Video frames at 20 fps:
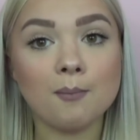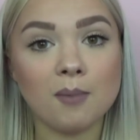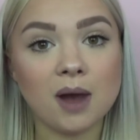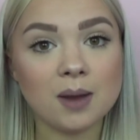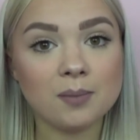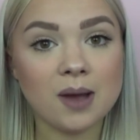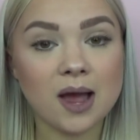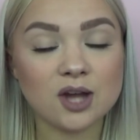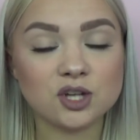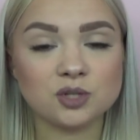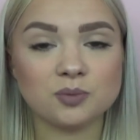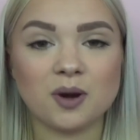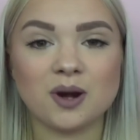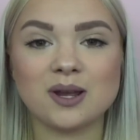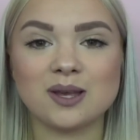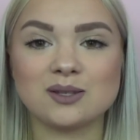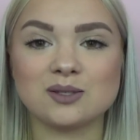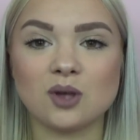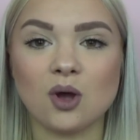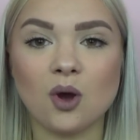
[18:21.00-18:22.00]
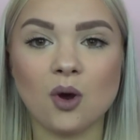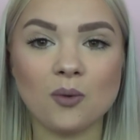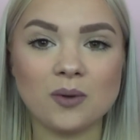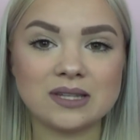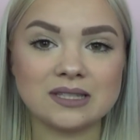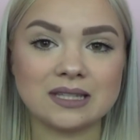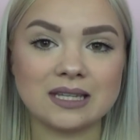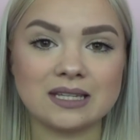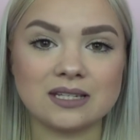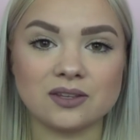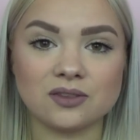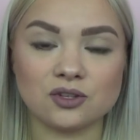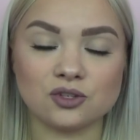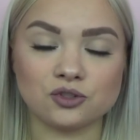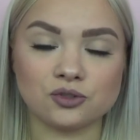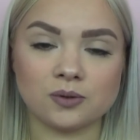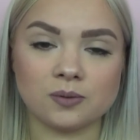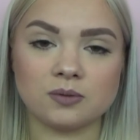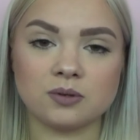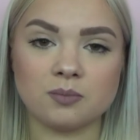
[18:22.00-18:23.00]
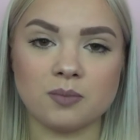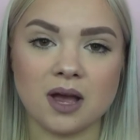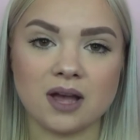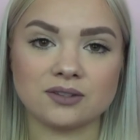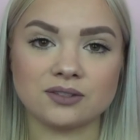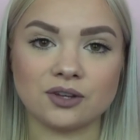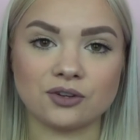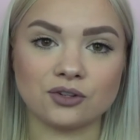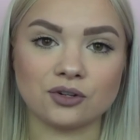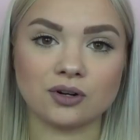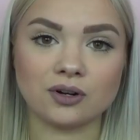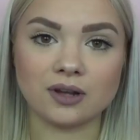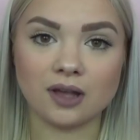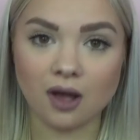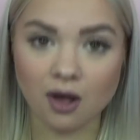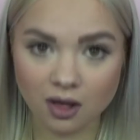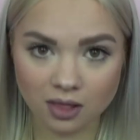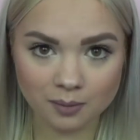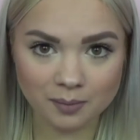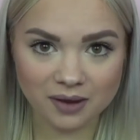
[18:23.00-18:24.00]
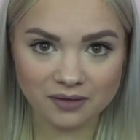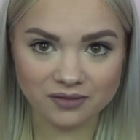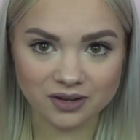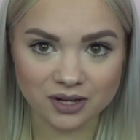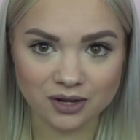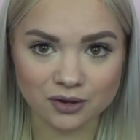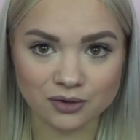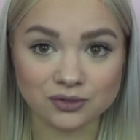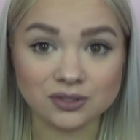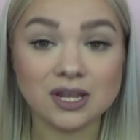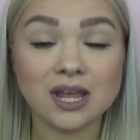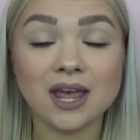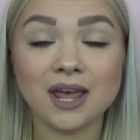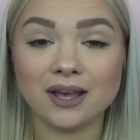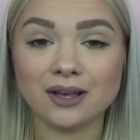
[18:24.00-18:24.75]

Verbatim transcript: My Poshmark is always linked in the description box under all of my videos,